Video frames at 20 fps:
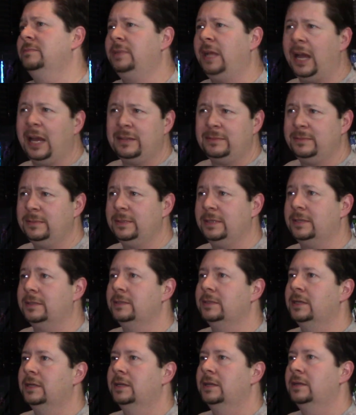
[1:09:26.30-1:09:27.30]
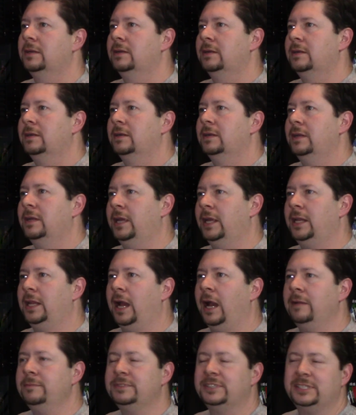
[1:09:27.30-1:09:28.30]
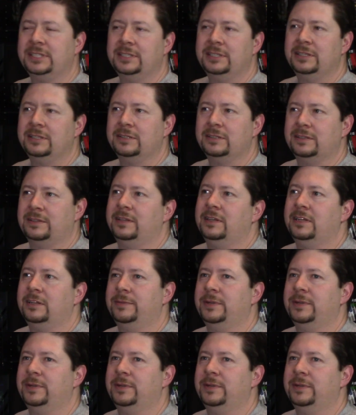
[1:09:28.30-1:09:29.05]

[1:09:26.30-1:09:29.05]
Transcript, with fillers: blah, blah, blah. And I'm sitting there thinking to